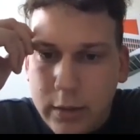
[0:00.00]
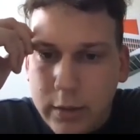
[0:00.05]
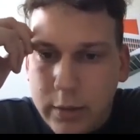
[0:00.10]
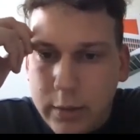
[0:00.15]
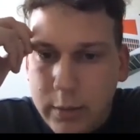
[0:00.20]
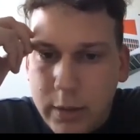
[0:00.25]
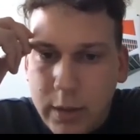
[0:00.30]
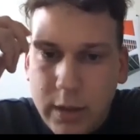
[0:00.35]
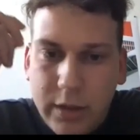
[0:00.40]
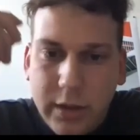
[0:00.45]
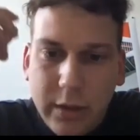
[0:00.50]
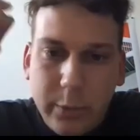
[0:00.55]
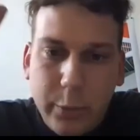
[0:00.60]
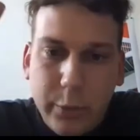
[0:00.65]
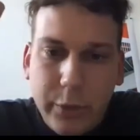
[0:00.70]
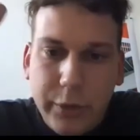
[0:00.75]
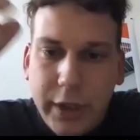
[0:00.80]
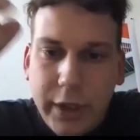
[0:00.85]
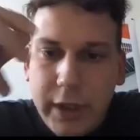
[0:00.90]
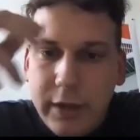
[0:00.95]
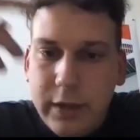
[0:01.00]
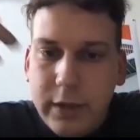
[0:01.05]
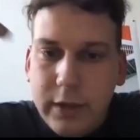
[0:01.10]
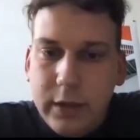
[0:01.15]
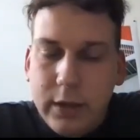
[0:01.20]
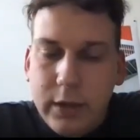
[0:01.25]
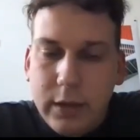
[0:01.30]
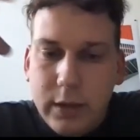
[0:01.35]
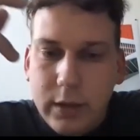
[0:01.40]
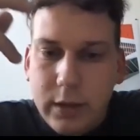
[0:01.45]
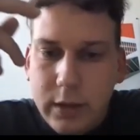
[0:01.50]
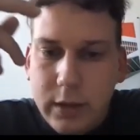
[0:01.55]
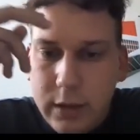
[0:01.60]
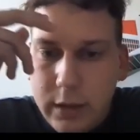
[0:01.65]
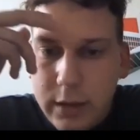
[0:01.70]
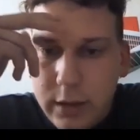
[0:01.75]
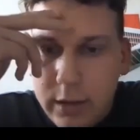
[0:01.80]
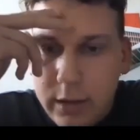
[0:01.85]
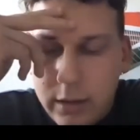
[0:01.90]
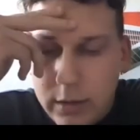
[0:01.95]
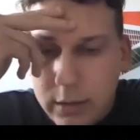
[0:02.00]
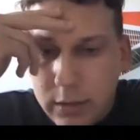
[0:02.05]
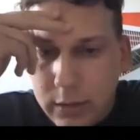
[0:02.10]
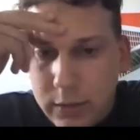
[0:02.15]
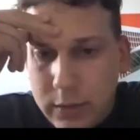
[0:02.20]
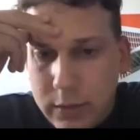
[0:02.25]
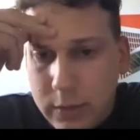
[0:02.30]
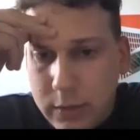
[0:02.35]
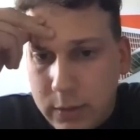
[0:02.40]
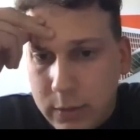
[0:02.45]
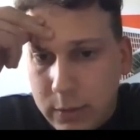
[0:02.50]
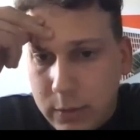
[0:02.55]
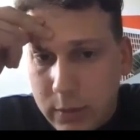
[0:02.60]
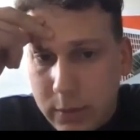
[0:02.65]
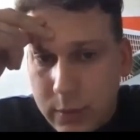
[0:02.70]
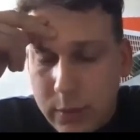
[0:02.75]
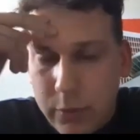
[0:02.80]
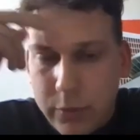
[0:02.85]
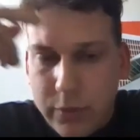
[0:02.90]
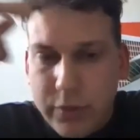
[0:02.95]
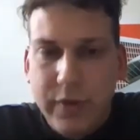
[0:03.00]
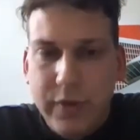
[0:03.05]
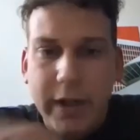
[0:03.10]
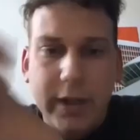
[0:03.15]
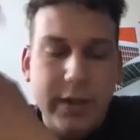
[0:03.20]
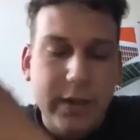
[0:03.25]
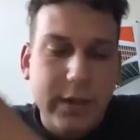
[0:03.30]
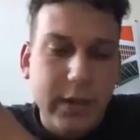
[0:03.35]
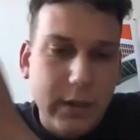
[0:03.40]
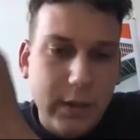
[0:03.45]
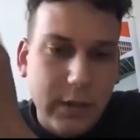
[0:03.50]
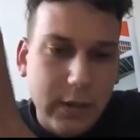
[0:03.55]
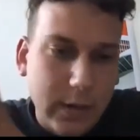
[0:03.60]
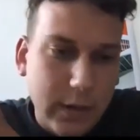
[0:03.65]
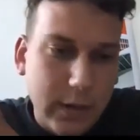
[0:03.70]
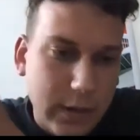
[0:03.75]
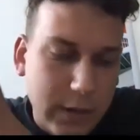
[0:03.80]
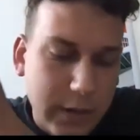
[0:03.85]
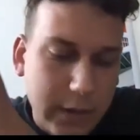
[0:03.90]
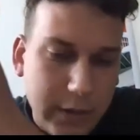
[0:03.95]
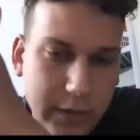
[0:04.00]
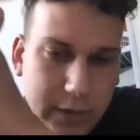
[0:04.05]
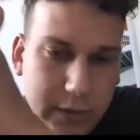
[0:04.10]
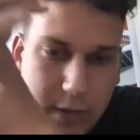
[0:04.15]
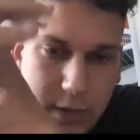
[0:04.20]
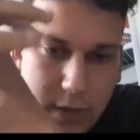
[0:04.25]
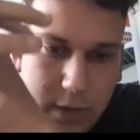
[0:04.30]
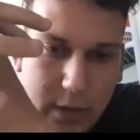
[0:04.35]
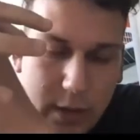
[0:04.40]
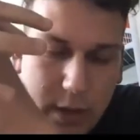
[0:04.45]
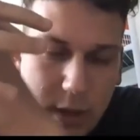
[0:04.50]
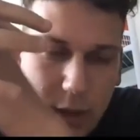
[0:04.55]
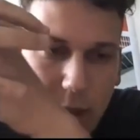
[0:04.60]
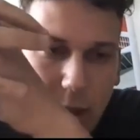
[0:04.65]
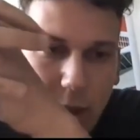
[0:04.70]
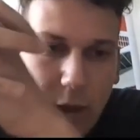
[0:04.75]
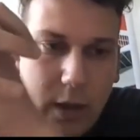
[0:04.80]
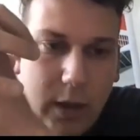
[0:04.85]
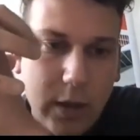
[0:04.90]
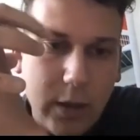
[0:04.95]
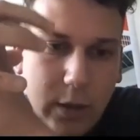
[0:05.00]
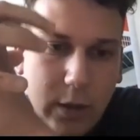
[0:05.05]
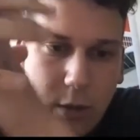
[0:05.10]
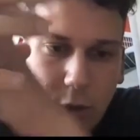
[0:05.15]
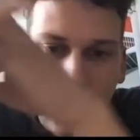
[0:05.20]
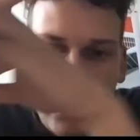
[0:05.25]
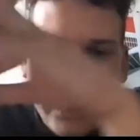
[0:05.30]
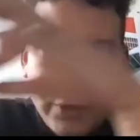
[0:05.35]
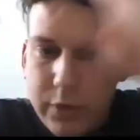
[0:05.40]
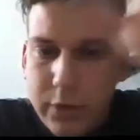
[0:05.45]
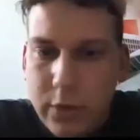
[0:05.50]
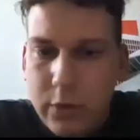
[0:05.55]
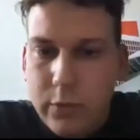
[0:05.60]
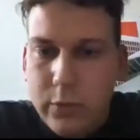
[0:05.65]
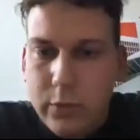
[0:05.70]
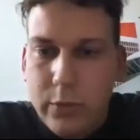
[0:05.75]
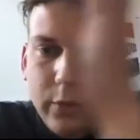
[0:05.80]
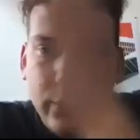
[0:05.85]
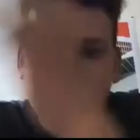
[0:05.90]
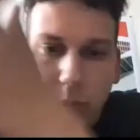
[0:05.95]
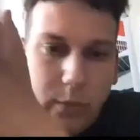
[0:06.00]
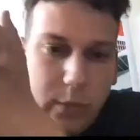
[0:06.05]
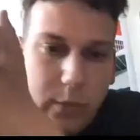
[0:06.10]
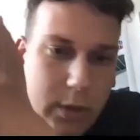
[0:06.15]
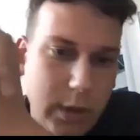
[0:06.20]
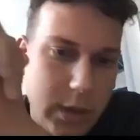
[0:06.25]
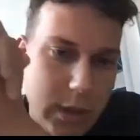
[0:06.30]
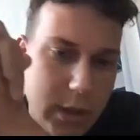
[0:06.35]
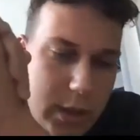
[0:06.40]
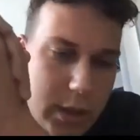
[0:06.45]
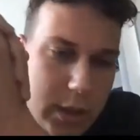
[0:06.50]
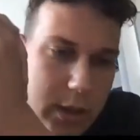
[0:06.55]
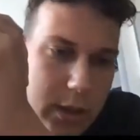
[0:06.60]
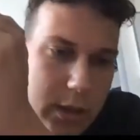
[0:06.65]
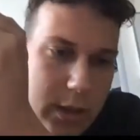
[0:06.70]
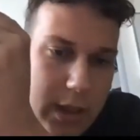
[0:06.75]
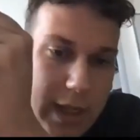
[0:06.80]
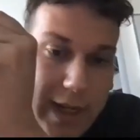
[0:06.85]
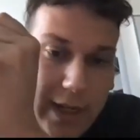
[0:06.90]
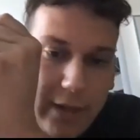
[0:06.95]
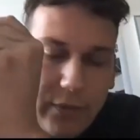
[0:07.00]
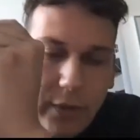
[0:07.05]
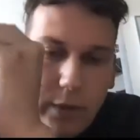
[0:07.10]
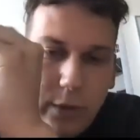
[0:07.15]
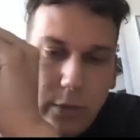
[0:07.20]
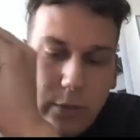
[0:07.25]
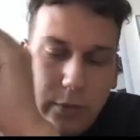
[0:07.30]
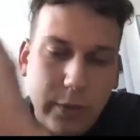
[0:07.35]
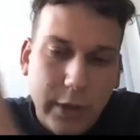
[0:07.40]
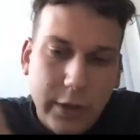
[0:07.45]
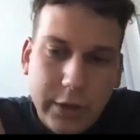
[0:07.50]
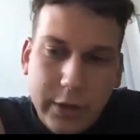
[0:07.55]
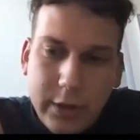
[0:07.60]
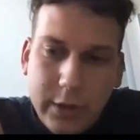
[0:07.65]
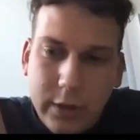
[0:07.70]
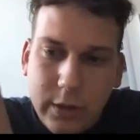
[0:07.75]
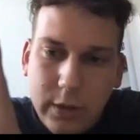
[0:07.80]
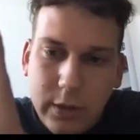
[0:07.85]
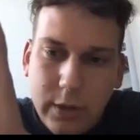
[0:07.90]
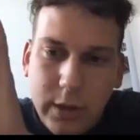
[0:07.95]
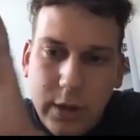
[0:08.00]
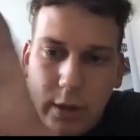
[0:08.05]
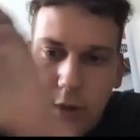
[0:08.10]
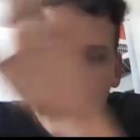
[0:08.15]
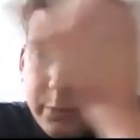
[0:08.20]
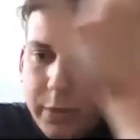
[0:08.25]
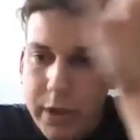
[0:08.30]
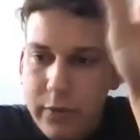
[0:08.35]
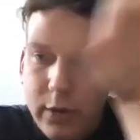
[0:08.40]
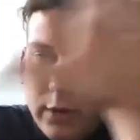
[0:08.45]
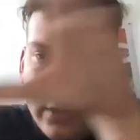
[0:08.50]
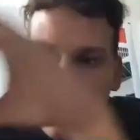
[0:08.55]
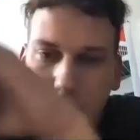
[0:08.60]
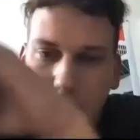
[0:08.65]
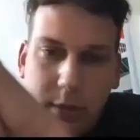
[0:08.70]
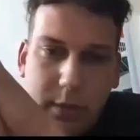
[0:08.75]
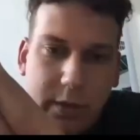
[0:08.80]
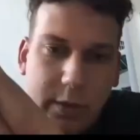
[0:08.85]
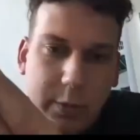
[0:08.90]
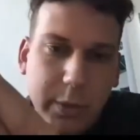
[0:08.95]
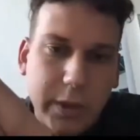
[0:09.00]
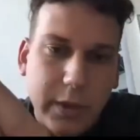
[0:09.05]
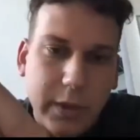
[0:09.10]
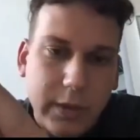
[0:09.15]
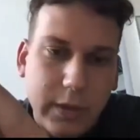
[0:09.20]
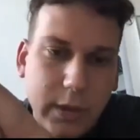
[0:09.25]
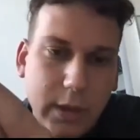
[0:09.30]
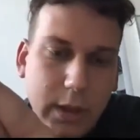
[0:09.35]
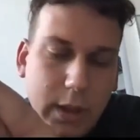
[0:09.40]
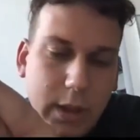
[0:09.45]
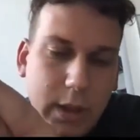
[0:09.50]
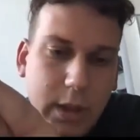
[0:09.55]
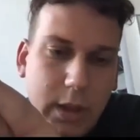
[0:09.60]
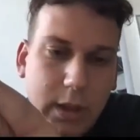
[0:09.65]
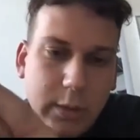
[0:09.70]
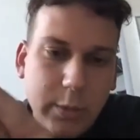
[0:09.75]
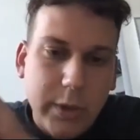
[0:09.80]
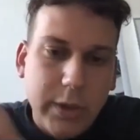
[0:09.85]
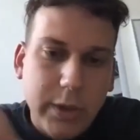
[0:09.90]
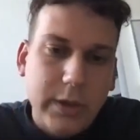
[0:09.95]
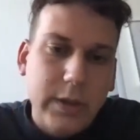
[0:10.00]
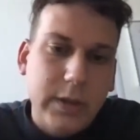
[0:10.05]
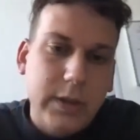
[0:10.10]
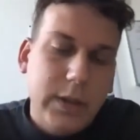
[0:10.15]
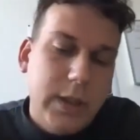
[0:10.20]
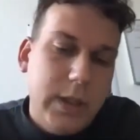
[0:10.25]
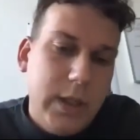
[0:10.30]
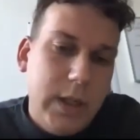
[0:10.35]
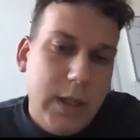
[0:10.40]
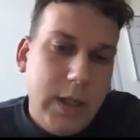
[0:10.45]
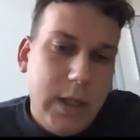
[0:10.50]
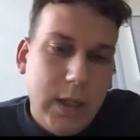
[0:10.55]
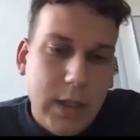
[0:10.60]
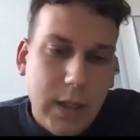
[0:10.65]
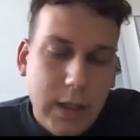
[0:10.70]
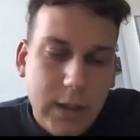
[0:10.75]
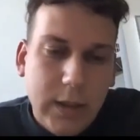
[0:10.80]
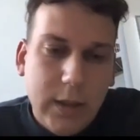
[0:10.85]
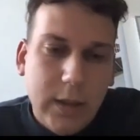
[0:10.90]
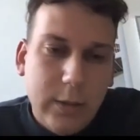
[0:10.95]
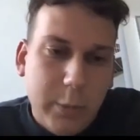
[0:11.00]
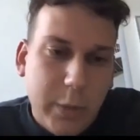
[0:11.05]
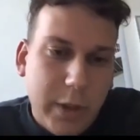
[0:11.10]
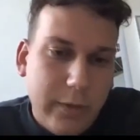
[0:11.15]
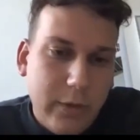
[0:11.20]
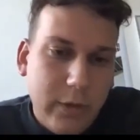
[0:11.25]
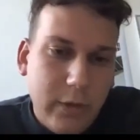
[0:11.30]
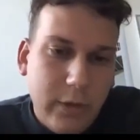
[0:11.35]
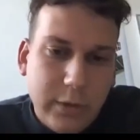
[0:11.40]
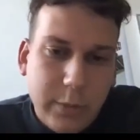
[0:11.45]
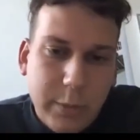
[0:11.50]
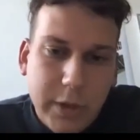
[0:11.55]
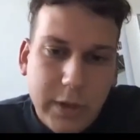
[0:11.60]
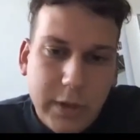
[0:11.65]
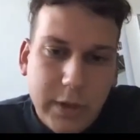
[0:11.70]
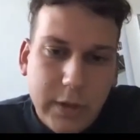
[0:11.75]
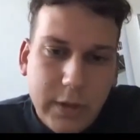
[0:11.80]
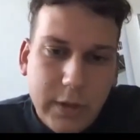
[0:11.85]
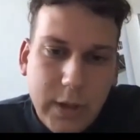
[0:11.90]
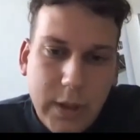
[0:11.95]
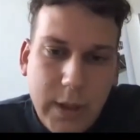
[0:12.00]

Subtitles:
interpreting those facts that there is almost no life and no function in a pavilion spaces in a pavilion spaces.